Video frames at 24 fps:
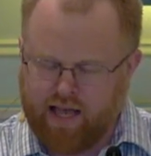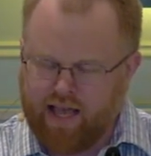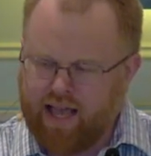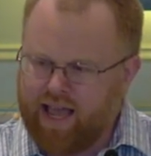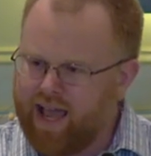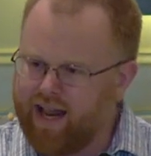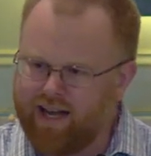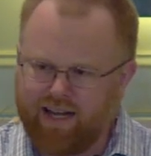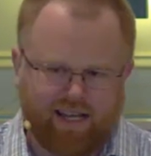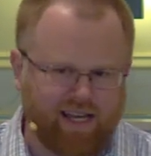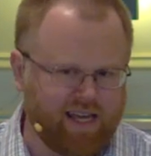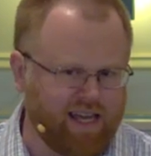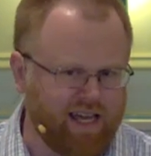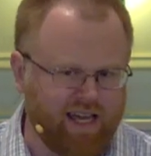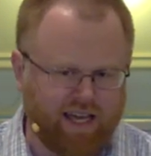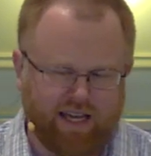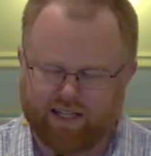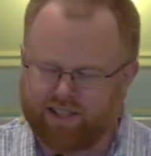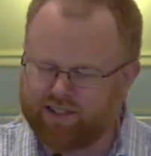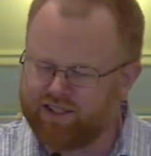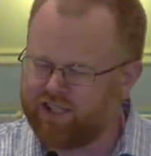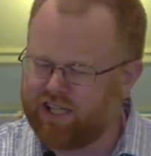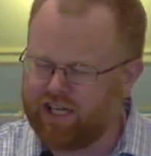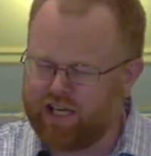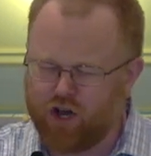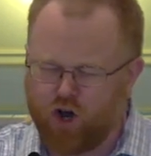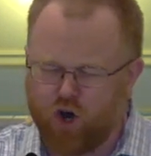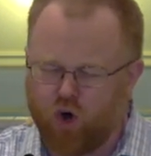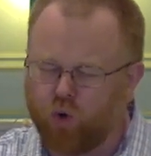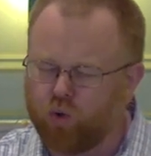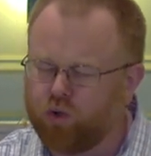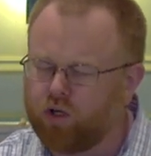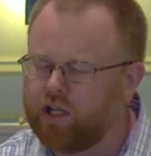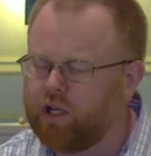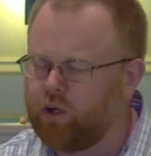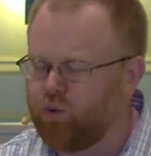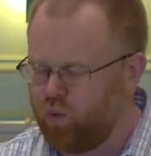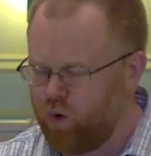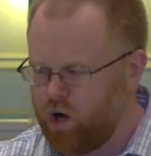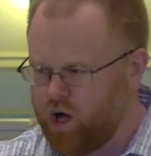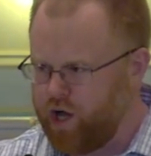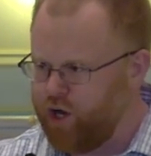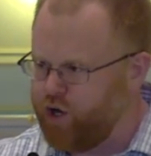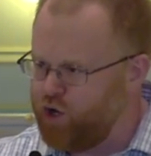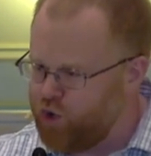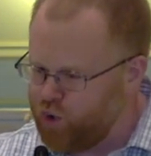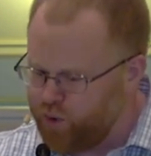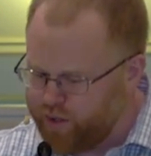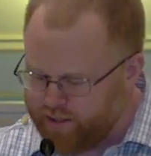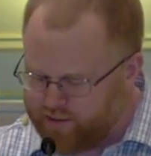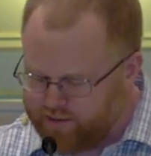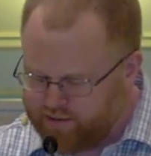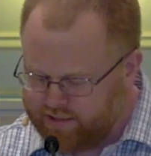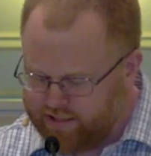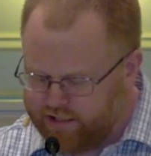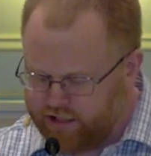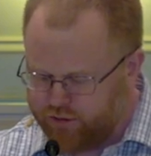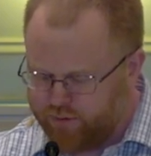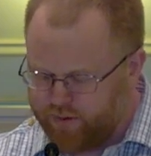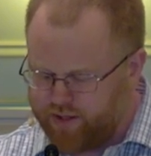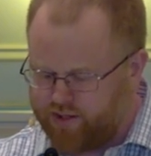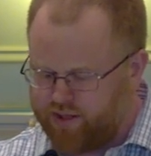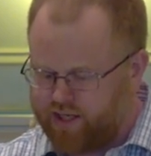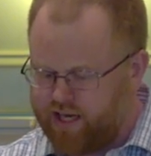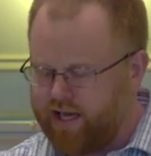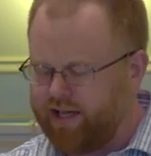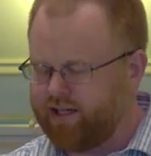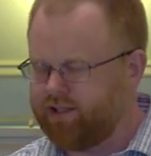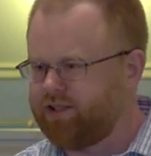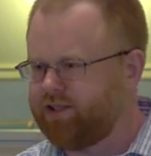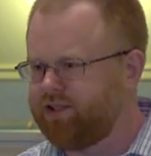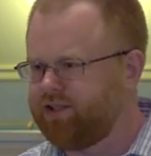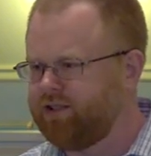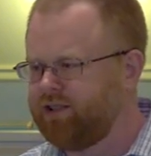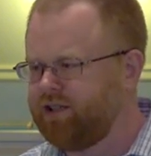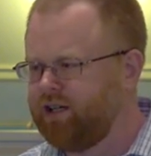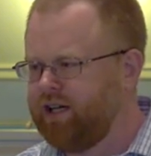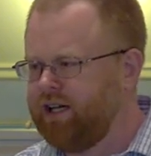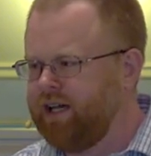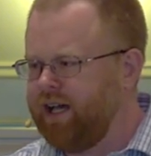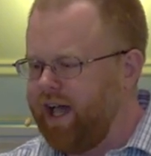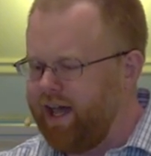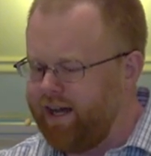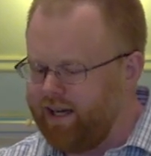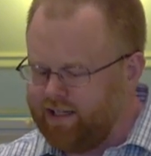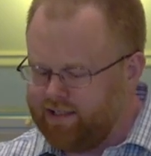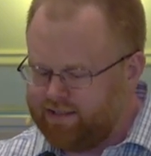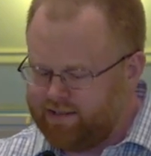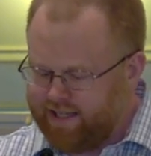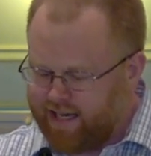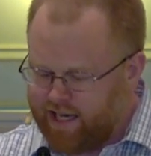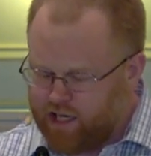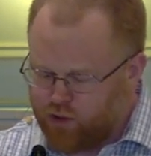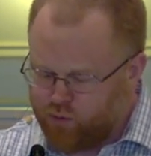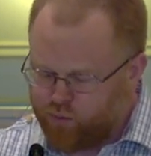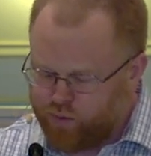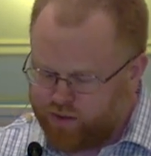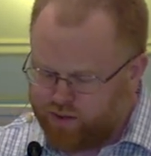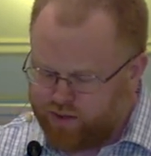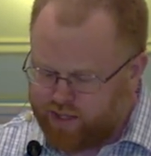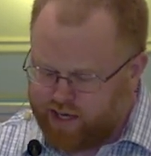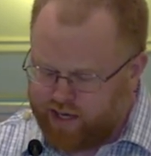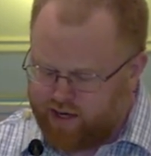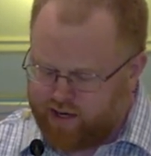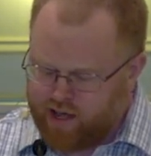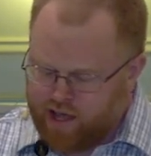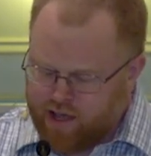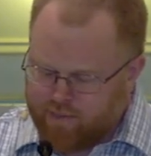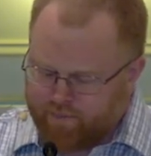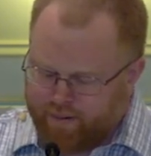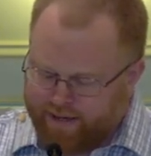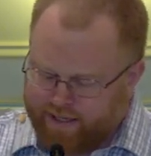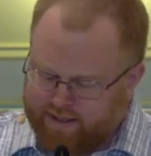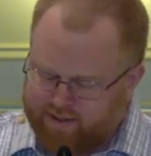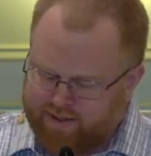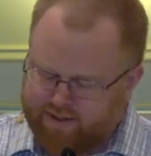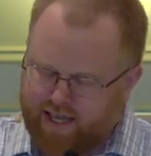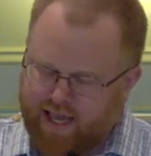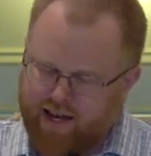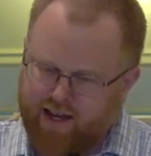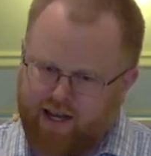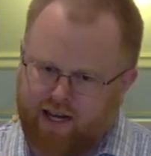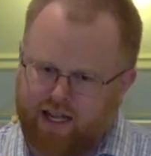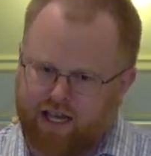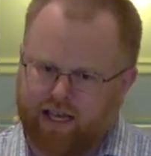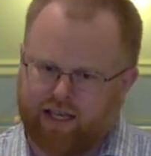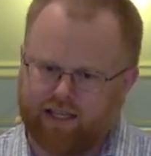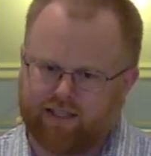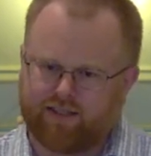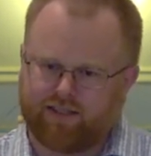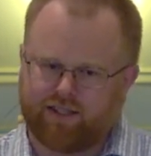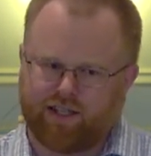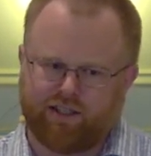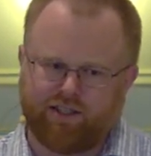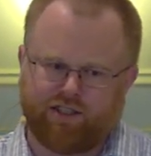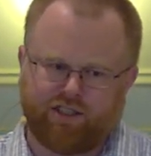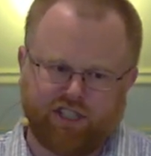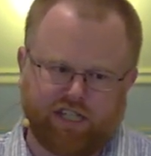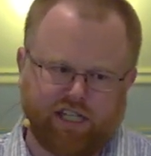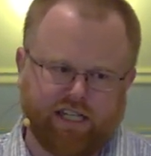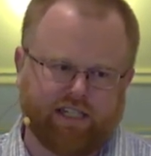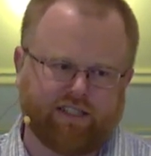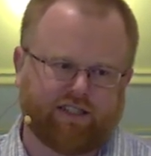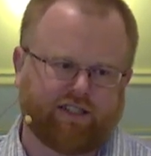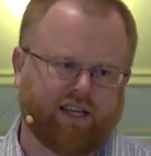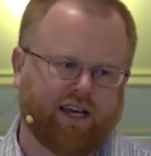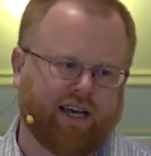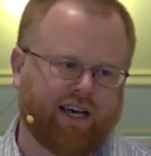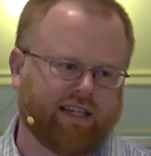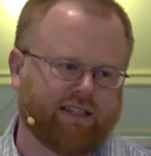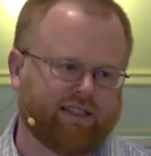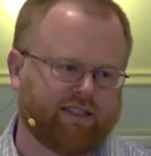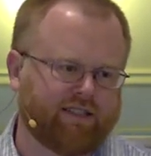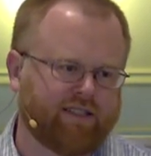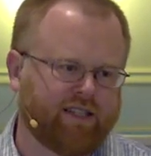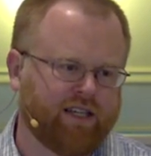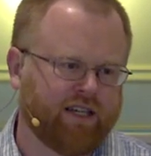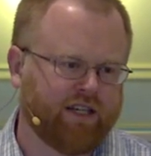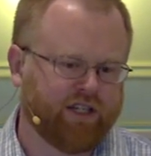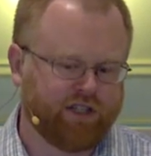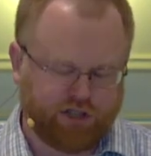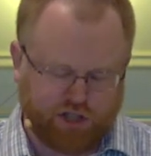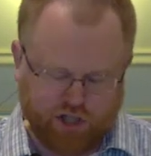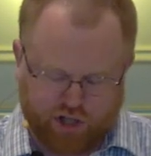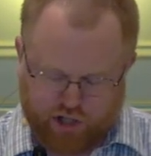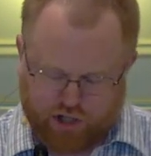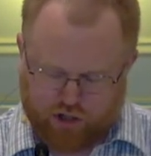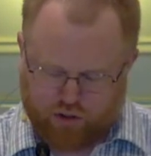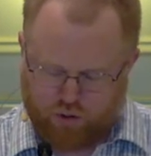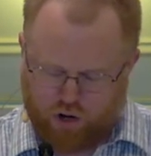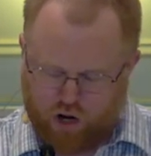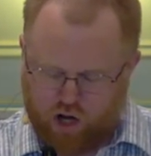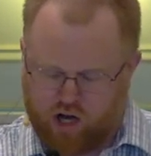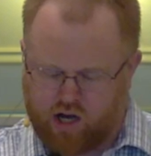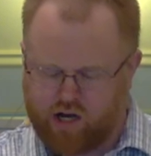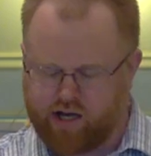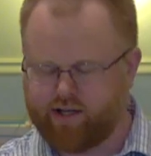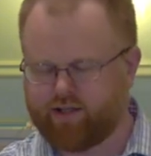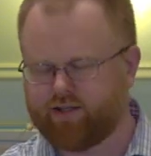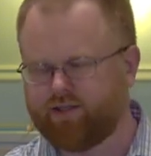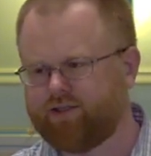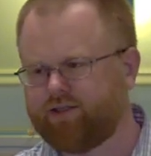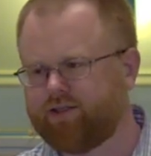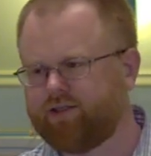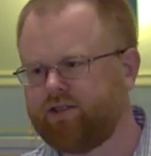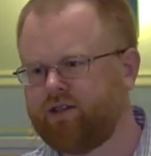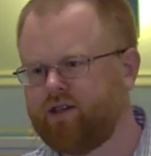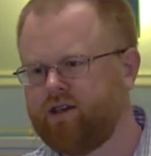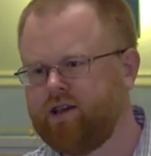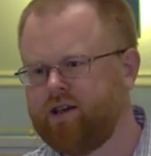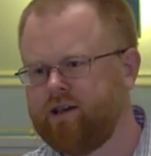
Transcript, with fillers: And He is the only one who can deal with it. And He dealt with it by sending His Son Jesus to the cross.